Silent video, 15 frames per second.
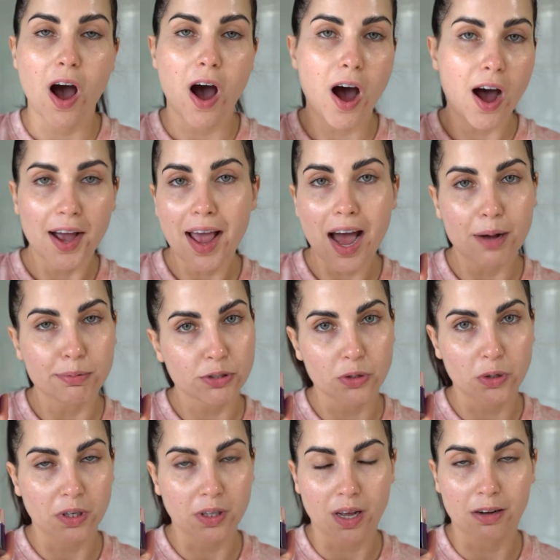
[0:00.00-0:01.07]
I
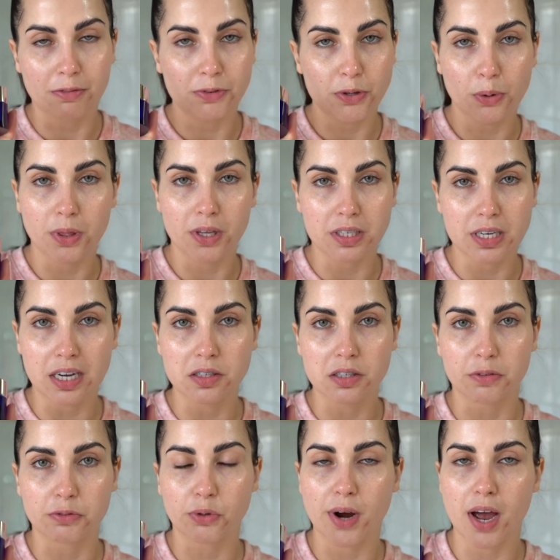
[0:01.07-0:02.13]
absolutely love Youth
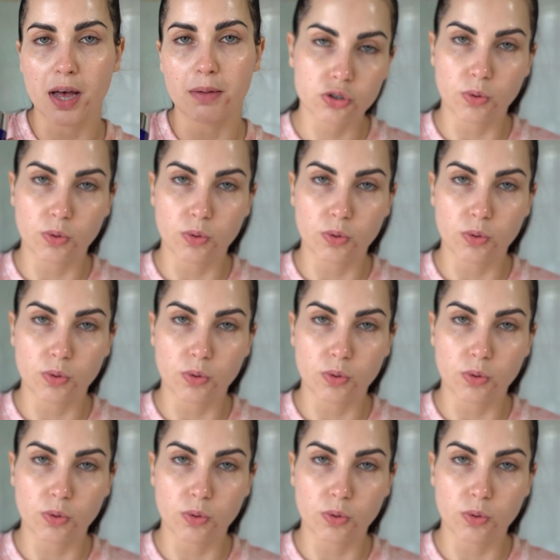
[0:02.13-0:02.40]
Intensive Creme.